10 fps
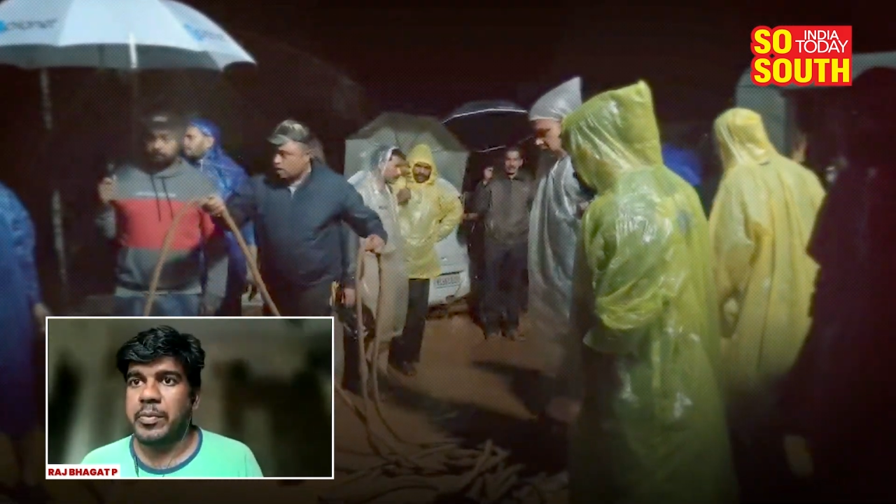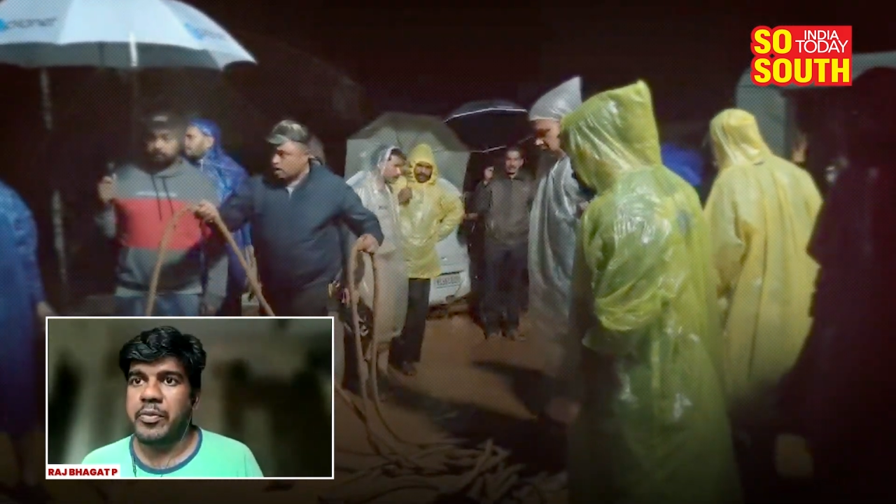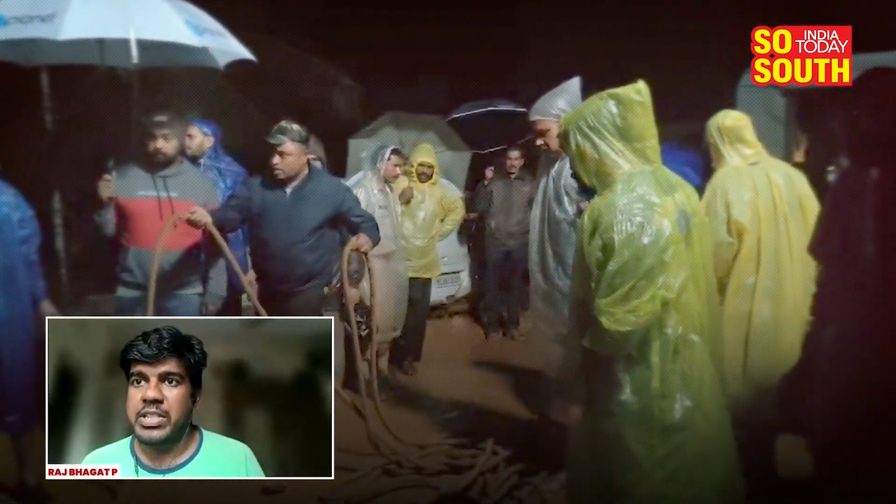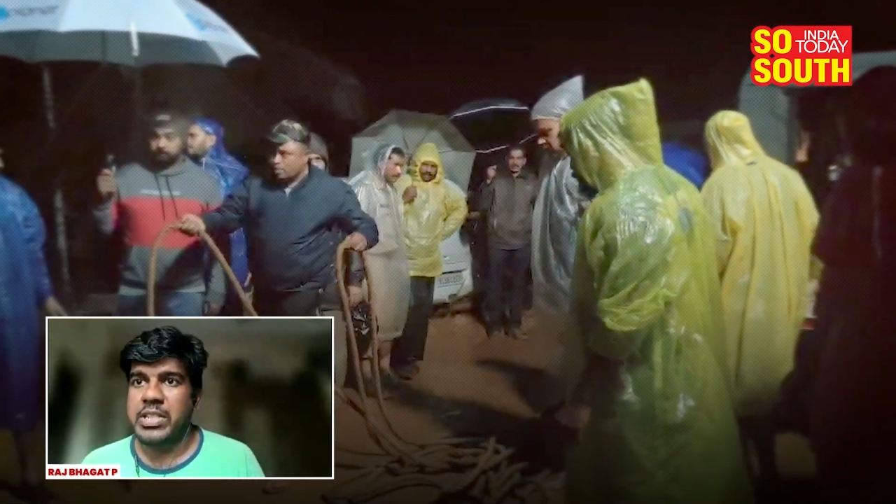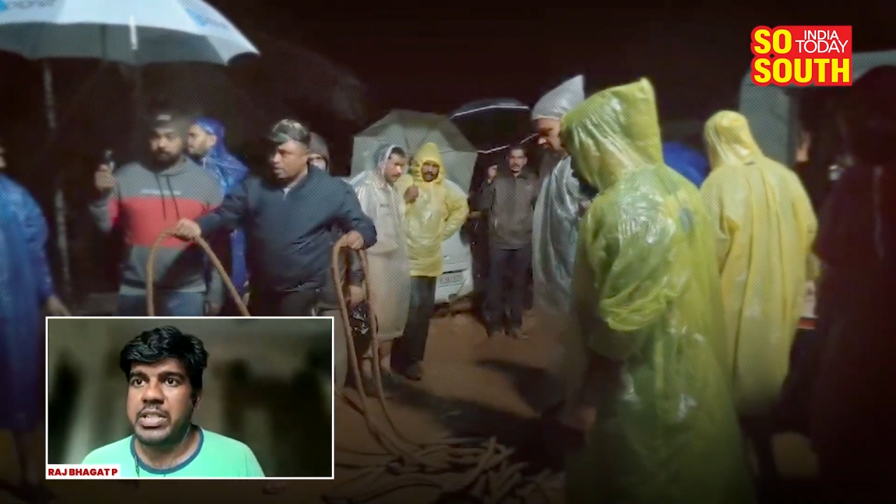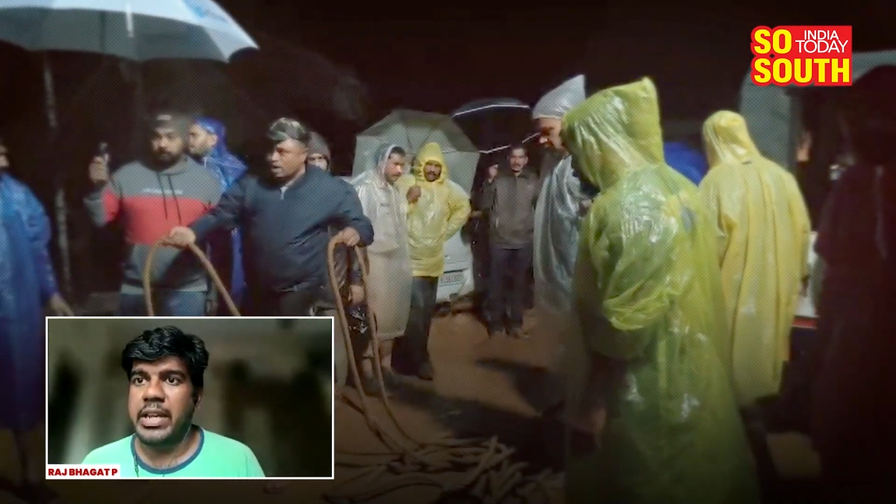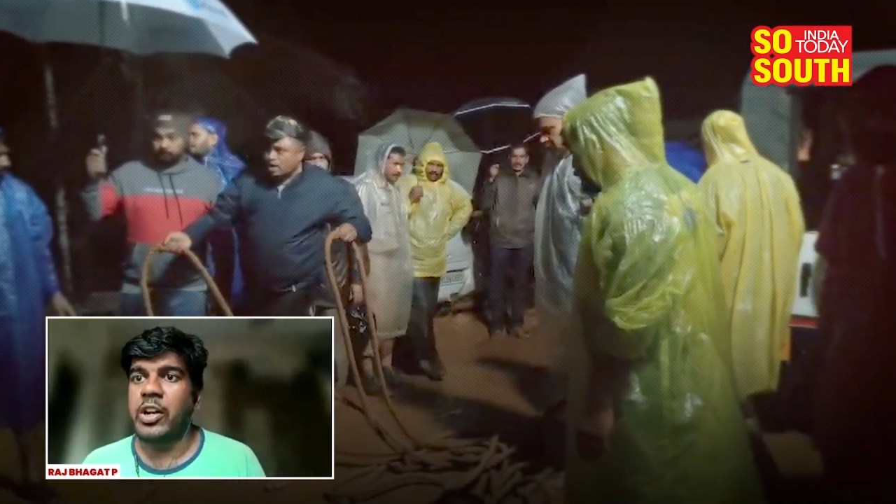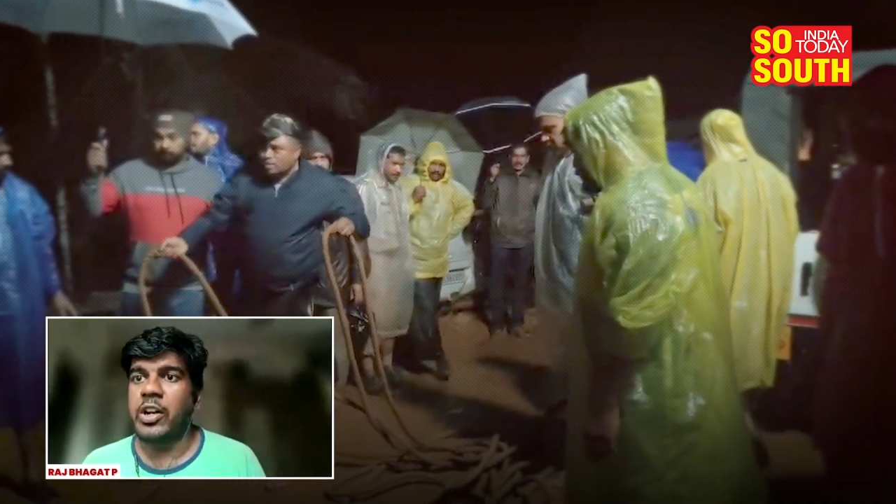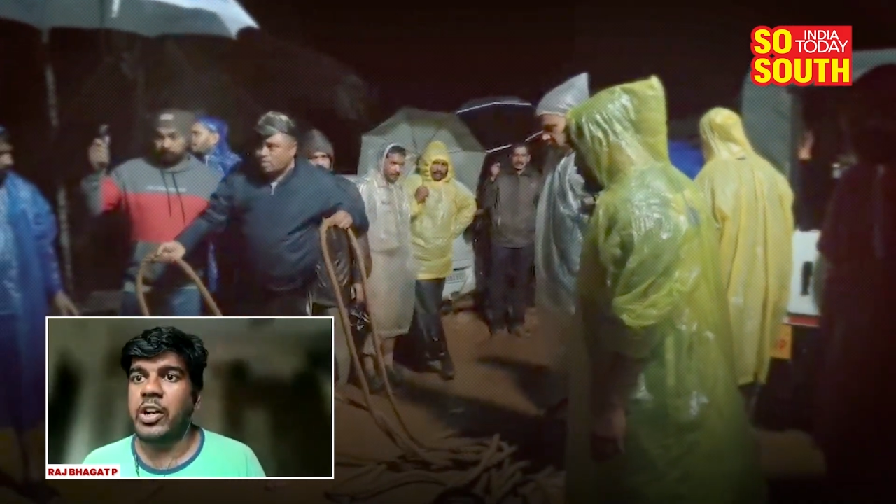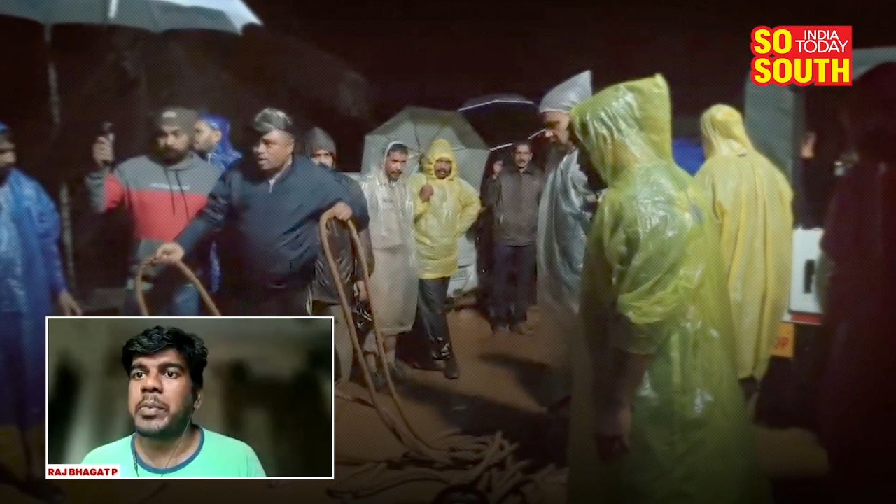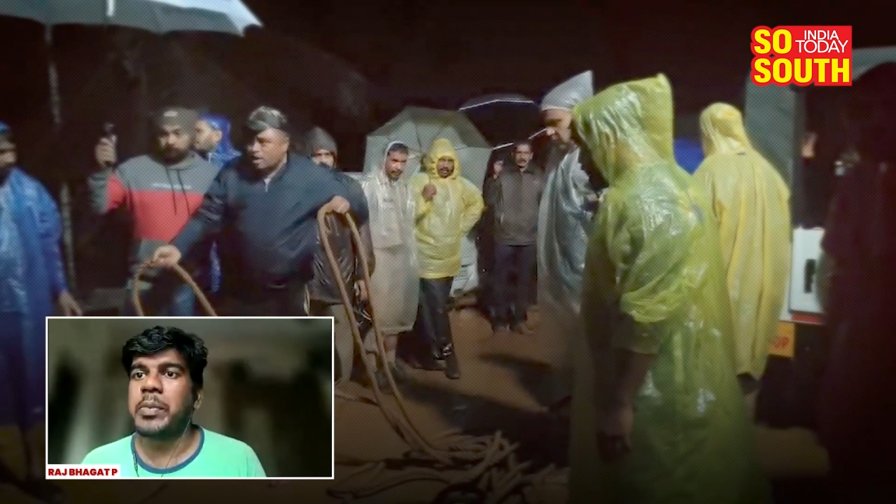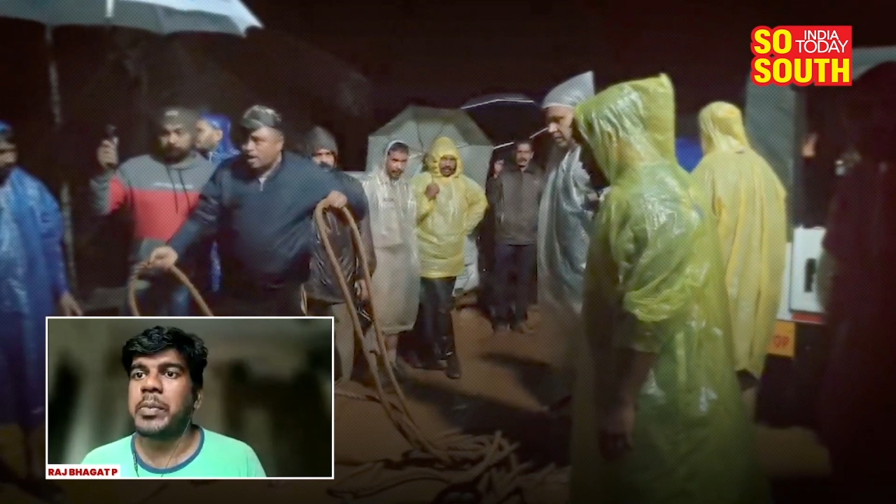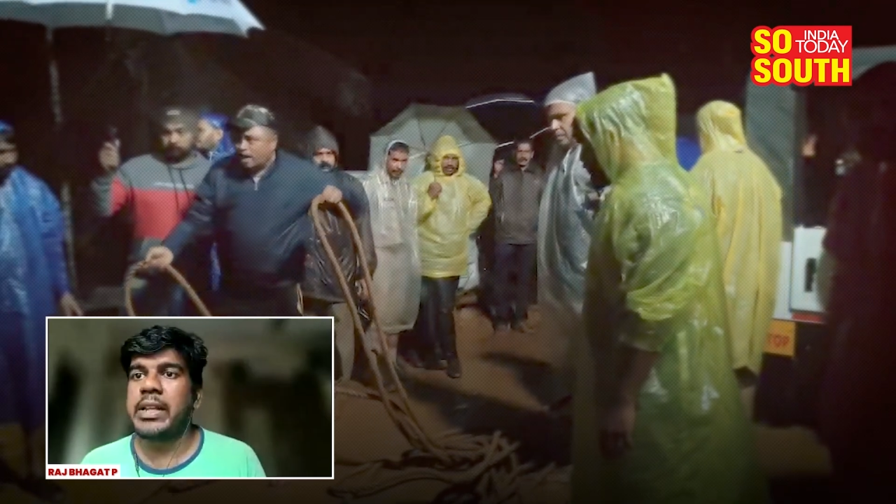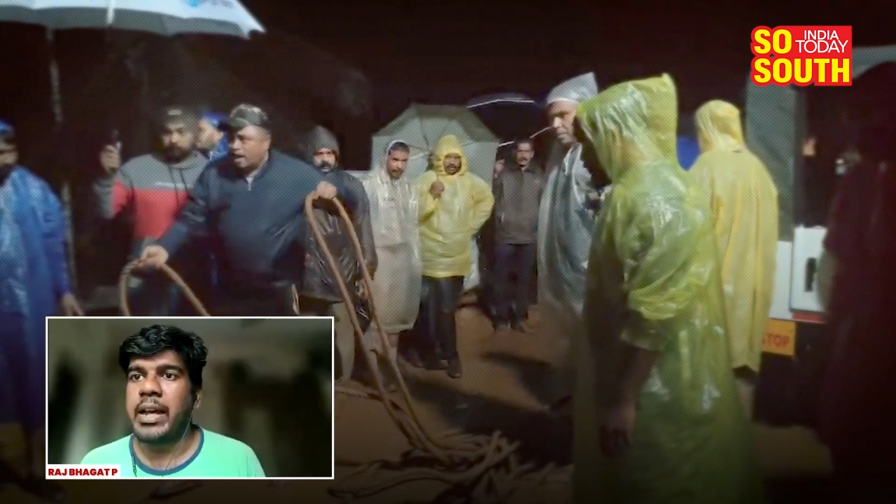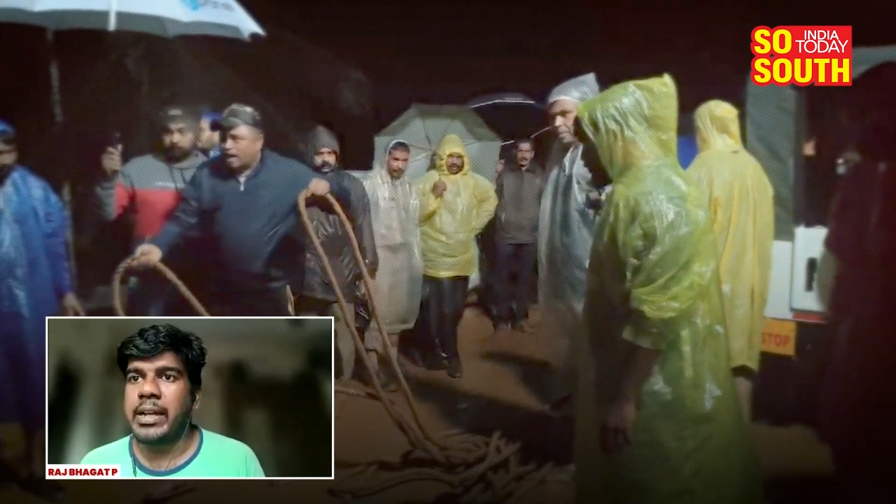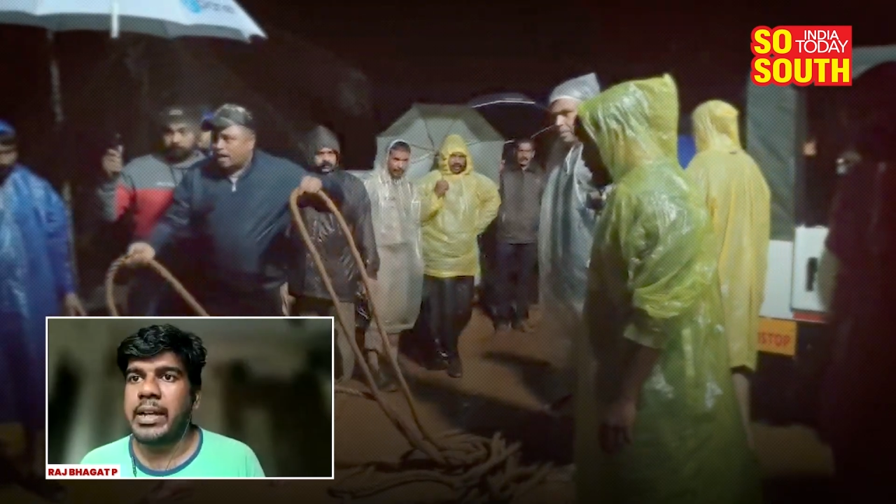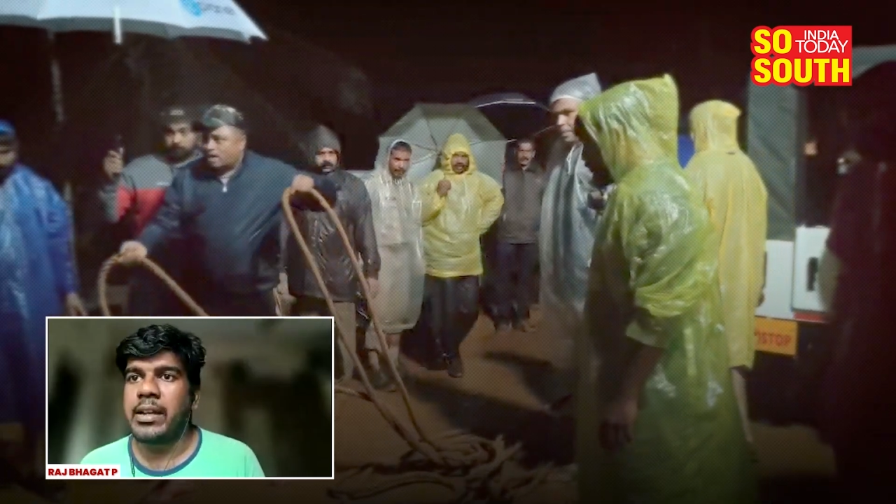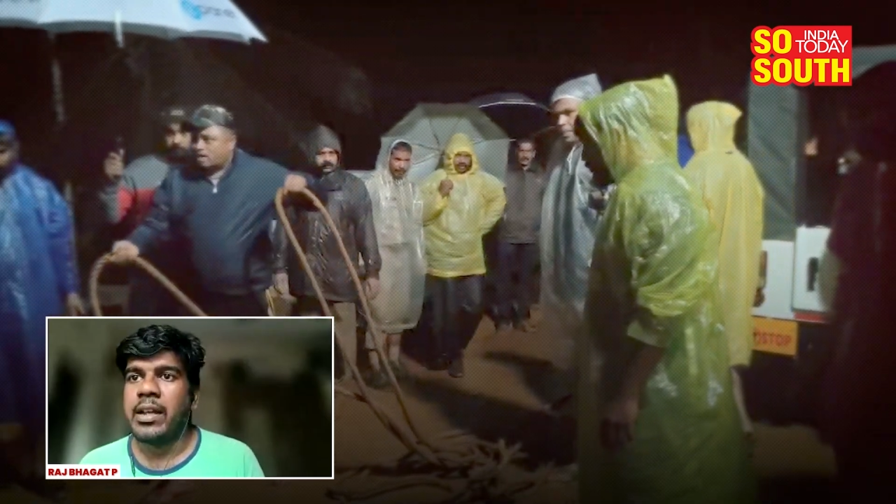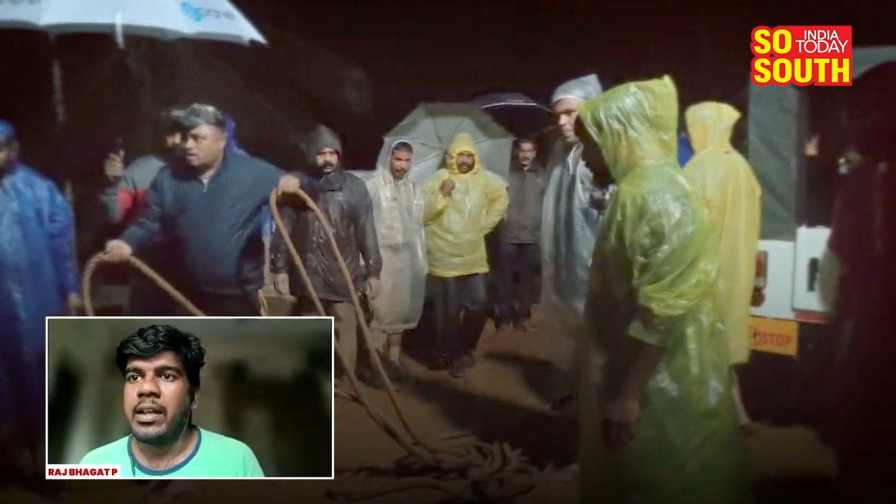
which cannot be denied.